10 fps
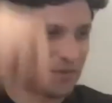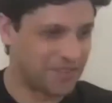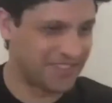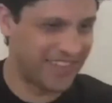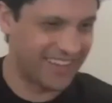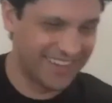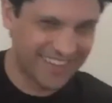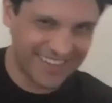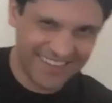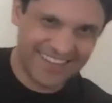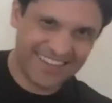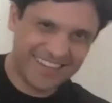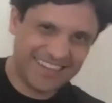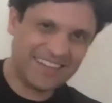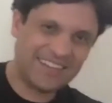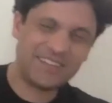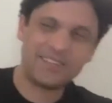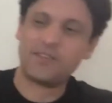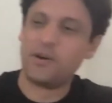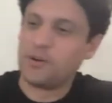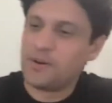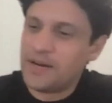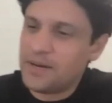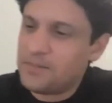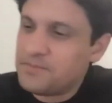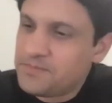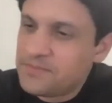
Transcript: what you're saying. So